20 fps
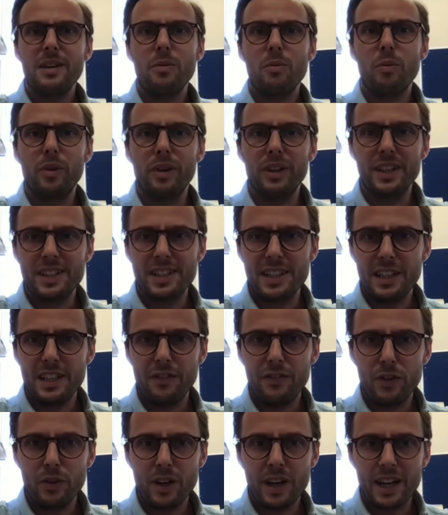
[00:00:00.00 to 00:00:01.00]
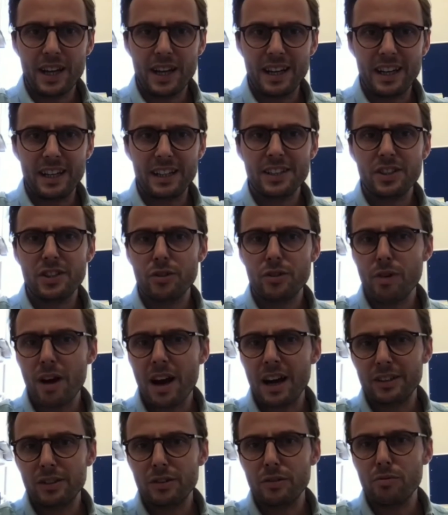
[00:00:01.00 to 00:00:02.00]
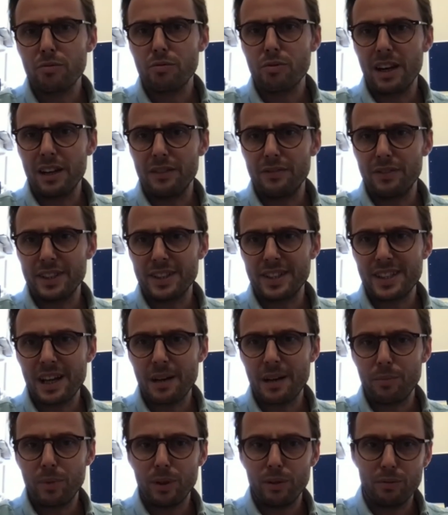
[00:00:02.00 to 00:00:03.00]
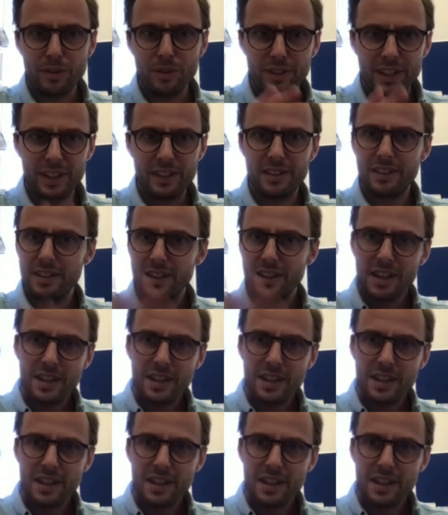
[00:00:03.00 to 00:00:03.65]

Whereas if you can extract relevant sample with that